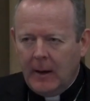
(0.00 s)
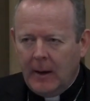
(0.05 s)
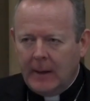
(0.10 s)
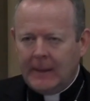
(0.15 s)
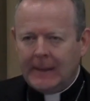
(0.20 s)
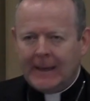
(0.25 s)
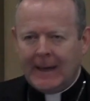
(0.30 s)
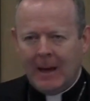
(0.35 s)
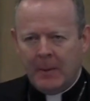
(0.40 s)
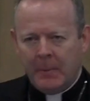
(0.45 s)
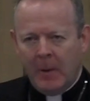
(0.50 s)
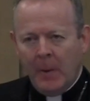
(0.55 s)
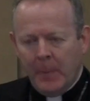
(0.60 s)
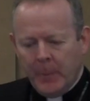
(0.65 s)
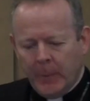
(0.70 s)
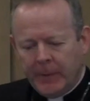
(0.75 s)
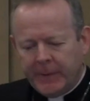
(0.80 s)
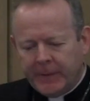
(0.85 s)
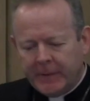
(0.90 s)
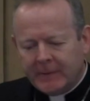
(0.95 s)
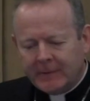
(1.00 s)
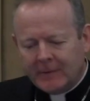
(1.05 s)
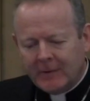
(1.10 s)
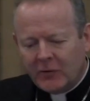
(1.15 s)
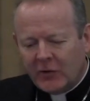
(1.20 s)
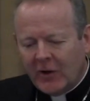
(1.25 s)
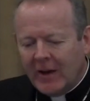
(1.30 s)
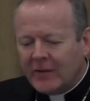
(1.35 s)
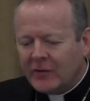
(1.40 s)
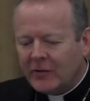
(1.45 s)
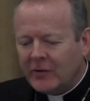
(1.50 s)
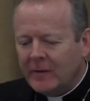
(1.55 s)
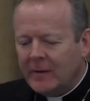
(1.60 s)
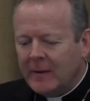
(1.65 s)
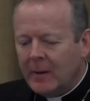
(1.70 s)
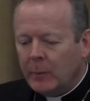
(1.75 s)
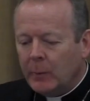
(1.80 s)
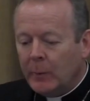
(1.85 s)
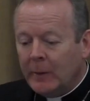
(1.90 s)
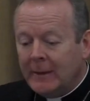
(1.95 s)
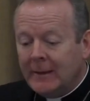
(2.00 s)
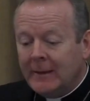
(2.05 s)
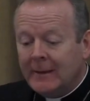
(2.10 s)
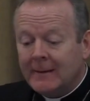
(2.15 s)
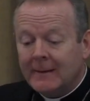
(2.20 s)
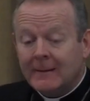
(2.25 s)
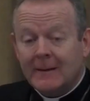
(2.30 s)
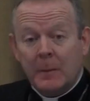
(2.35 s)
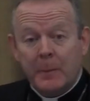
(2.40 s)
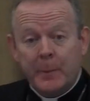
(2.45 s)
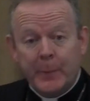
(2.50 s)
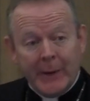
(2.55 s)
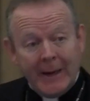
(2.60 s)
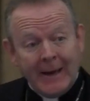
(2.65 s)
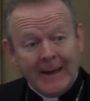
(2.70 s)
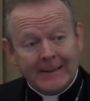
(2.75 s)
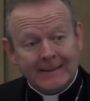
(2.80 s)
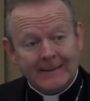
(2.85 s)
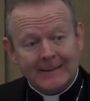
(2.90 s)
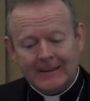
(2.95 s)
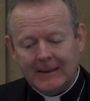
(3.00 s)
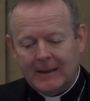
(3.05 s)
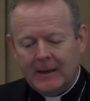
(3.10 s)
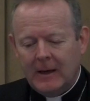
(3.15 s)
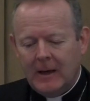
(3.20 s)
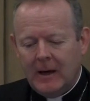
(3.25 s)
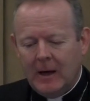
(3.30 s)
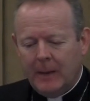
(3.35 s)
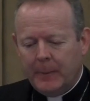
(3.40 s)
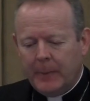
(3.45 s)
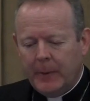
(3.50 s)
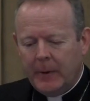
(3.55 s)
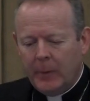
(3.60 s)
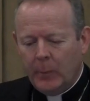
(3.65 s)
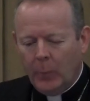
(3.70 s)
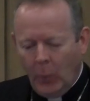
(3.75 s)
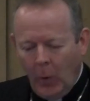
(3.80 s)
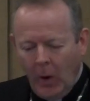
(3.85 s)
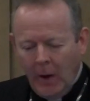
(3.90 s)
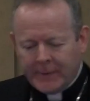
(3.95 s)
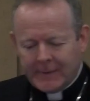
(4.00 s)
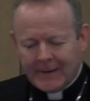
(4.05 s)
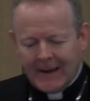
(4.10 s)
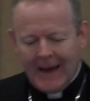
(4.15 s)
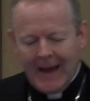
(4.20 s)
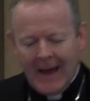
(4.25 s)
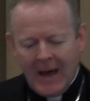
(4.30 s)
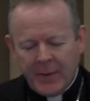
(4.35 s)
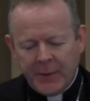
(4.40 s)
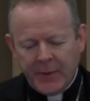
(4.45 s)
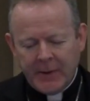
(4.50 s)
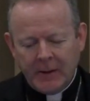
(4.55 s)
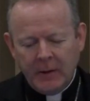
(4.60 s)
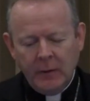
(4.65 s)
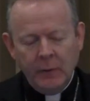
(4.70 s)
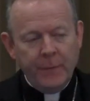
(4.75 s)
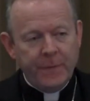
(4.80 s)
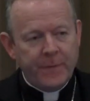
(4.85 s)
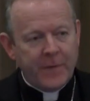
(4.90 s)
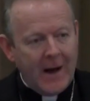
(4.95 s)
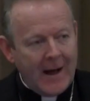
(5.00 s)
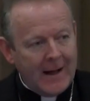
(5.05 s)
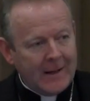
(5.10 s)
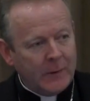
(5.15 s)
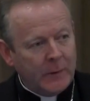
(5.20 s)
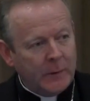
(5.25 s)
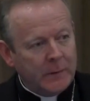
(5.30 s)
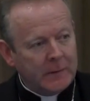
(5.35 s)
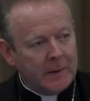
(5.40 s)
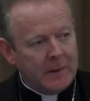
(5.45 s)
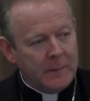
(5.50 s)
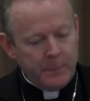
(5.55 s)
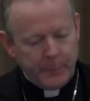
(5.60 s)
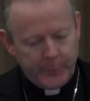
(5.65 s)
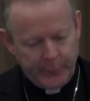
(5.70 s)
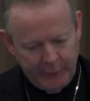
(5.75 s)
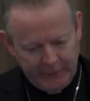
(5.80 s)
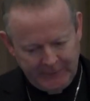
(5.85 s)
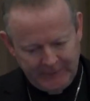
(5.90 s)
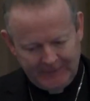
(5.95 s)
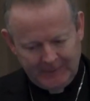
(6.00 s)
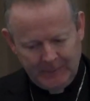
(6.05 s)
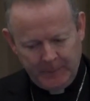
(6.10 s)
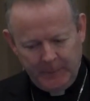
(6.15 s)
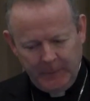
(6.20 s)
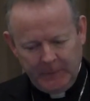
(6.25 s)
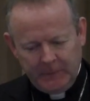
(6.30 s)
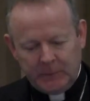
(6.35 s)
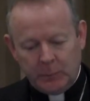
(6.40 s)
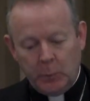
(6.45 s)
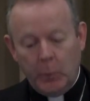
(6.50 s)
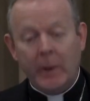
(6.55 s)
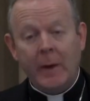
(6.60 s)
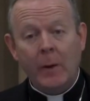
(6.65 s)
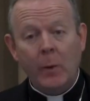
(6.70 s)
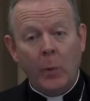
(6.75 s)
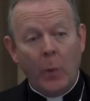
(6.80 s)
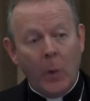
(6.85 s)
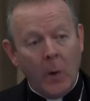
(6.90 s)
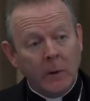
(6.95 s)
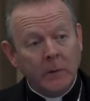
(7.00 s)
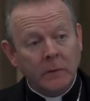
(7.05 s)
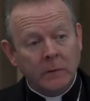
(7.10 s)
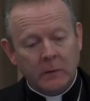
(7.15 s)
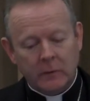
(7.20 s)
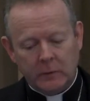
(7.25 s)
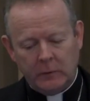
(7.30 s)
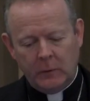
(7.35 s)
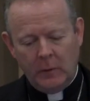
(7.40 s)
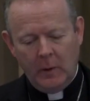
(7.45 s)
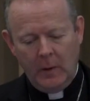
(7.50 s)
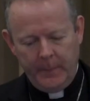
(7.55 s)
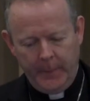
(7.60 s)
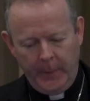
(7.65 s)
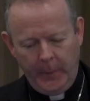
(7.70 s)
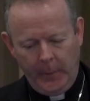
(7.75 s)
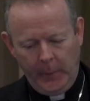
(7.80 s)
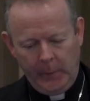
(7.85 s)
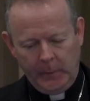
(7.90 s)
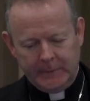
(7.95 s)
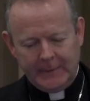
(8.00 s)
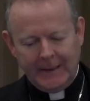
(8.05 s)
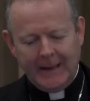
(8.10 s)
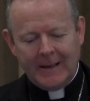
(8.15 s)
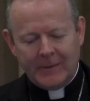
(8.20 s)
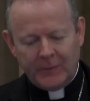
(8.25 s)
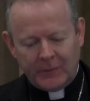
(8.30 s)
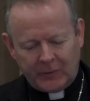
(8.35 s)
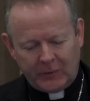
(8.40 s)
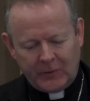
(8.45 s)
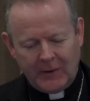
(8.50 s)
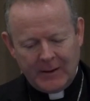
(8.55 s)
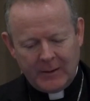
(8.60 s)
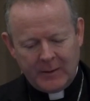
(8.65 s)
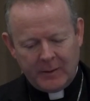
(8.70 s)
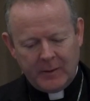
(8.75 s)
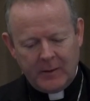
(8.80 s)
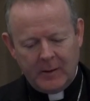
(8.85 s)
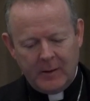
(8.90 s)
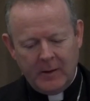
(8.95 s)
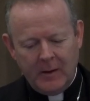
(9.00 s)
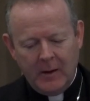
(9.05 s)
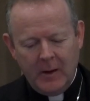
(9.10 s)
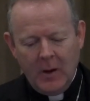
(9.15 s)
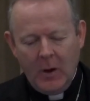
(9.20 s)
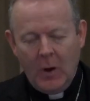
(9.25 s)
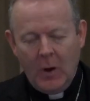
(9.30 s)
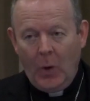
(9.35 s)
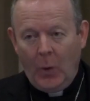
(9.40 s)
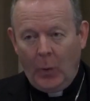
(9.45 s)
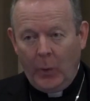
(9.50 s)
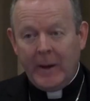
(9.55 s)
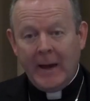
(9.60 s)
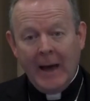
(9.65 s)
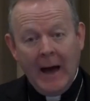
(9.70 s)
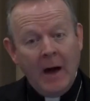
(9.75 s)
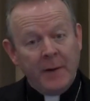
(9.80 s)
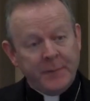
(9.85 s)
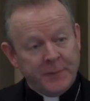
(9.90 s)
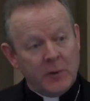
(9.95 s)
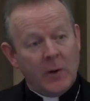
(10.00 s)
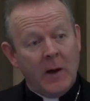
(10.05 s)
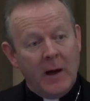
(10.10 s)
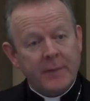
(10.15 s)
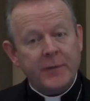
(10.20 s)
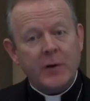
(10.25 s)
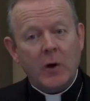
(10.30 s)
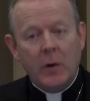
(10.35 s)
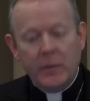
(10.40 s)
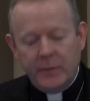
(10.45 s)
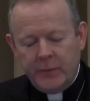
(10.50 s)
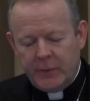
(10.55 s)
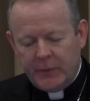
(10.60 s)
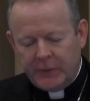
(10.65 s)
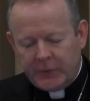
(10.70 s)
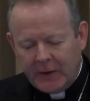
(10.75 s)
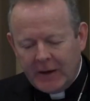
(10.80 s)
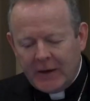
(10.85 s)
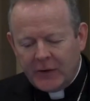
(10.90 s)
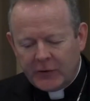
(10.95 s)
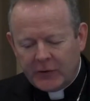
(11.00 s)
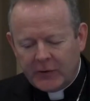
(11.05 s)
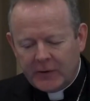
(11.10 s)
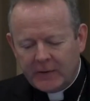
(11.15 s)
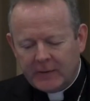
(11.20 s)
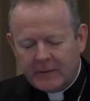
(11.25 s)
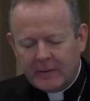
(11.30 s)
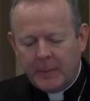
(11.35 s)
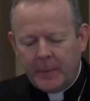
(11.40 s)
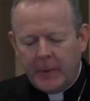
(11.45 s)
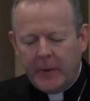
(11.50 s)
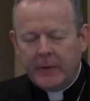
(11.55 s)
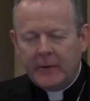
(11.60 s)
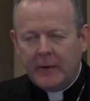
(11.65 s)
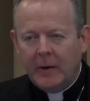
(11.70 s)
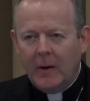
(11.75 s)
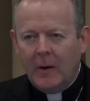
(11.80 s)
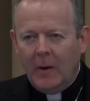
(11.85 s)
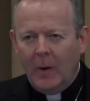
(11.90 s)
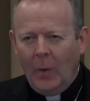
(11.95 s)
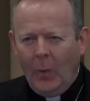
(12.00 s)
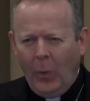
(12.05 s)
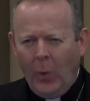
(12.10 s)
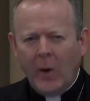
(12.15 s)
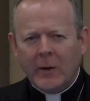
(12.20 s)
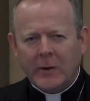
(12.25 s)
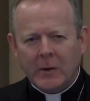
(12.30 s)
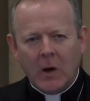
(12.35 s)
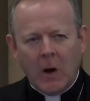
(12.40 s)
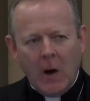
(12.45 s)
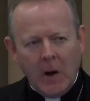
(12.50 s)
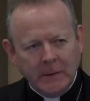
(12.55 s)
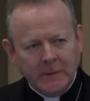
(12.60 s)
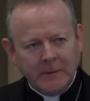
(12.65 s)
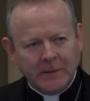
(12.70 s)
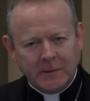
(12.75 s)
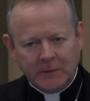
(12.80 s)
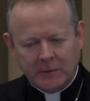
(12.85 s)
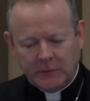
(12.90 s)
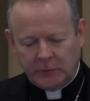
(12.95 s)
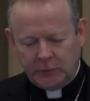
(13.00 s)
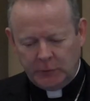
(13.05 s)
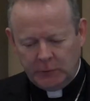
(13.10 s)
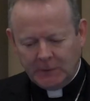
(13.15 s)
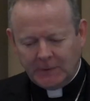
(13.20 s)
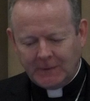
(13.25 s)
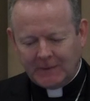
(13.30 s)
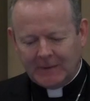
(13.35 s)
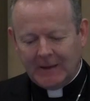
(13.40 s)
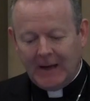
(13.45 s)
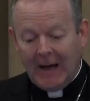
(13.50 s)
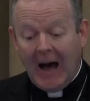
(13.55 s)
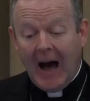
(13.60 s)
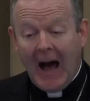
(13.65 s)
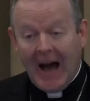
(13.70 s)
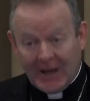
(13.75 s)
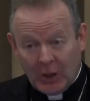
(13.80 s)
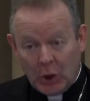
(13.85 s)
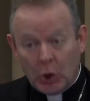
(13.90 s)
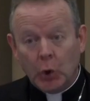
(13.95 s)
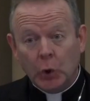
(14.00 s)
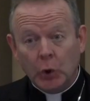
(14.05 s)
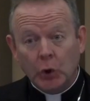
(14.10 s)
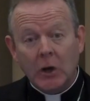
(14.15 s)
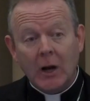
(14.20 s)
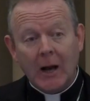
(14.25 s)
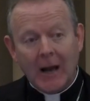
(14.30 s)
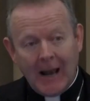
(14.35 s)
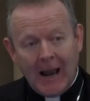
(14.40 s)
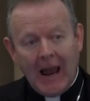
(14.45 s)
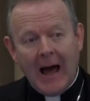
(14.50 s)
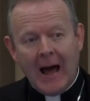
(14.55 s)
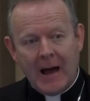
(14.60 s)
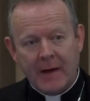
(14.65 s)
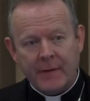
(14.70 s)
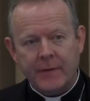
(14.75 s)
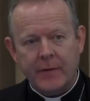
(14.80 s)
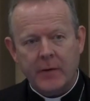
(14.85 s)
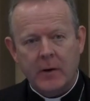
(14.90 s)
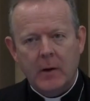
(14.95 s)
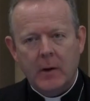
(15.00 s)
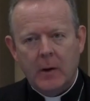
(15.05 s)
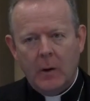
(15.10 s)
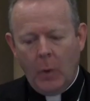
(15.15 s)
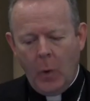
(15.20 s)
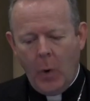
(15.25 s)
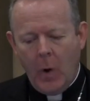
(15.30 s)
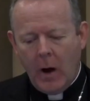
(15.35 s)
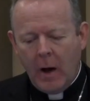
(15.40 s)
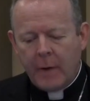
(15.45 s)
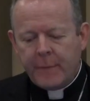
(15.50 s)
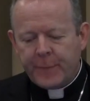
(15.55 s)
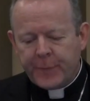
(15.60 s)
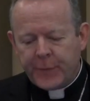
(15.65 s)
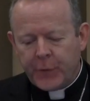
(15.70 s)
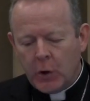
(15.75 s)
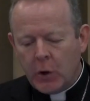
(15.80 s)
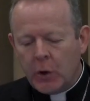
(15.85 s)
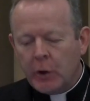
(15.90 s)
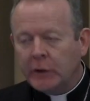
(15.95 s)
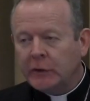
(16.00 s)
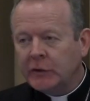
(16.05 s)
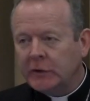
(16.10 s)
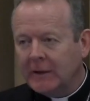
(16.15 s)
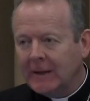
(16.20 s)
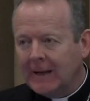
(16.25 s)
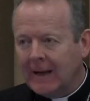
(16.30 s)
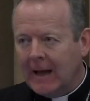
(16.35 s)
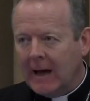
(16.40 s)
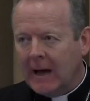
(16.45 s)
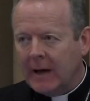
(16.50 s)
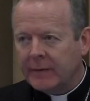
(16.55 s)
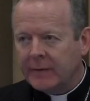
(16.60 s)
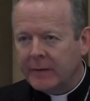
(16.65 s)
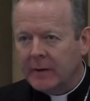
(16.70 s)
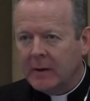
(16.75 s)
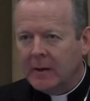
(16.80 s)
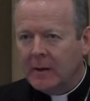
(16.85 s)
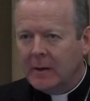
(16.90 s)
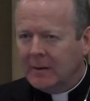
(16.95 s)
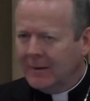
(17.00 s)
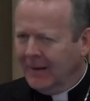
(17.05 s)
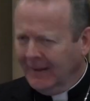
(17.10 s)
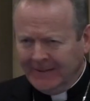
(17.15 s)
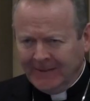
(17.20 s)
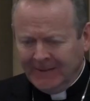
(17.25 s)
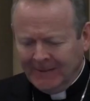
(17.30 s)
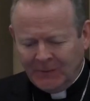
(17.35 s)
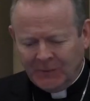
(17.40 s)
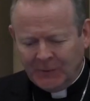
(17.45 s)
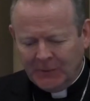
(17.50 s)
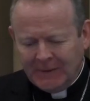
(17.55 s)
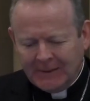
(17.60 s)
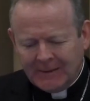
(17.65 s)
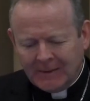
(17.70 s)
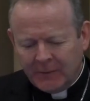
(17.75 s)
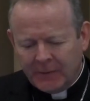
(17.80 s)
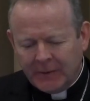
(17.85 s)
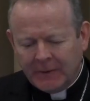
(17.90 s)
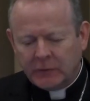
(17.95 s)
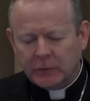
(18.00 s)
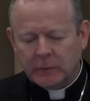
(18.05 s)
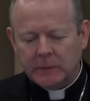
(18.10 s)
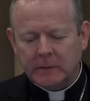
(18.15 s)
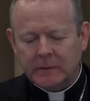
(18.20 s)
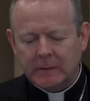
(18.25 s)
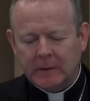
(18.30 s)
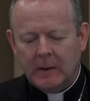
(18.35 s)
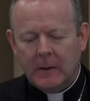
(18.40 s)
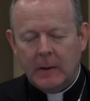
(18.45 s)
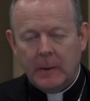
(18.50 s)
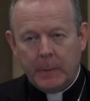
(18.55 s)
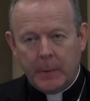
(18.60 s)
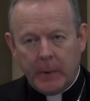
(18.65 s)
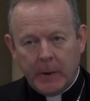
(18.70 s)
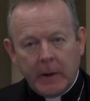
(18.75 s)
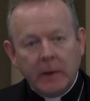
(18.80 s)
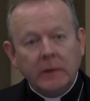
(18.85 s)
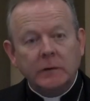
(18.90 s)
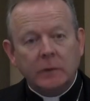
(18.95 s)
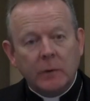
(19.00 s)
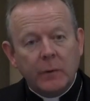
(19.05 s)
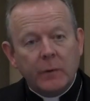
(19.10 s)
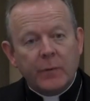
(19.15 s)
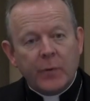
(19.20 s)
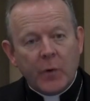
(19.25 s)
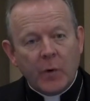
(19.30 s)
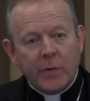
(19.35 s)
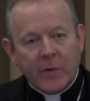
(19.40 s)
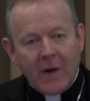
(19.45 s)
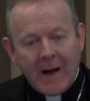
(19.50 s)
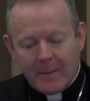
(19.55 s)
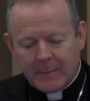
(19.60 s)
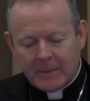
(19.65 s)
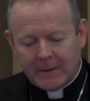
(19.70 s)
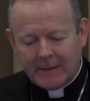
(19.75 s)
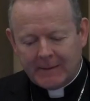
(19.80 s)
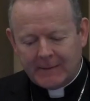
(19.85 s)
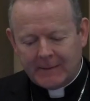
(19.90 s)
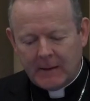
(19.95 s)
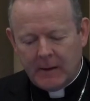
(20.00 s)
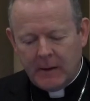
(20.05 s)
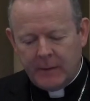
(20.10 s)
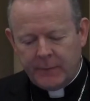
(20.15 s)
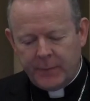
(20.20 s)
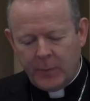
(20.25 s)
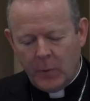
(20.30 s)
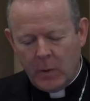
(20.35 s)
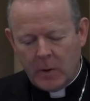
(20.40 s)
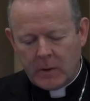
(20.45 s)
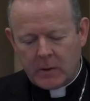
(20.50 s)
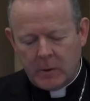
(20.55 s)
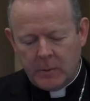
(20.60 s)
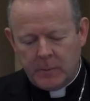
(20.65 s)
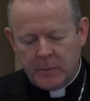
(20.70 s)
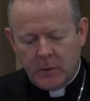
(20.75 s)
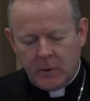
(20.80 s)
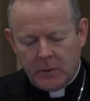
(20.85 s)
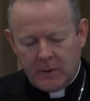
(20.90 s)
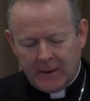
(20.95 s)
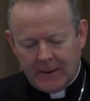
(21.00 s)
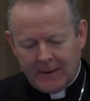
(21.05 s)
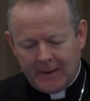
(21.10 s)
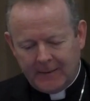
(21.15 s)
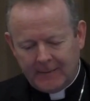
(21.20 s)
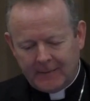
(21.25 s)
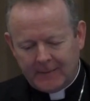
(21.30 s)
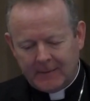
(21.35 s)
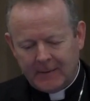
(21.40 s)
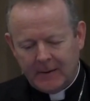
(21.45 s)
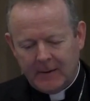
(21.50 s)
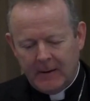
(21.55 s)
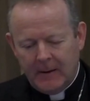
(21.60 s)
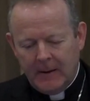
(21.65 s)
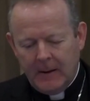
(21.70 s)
And he came up with the suggestion that we need a debate about what ethical values and principles we want to uphold and strengthen. We have to have conversations about what constitutes a good life or a flourishing life, not just for individuals, but also for families and for communities.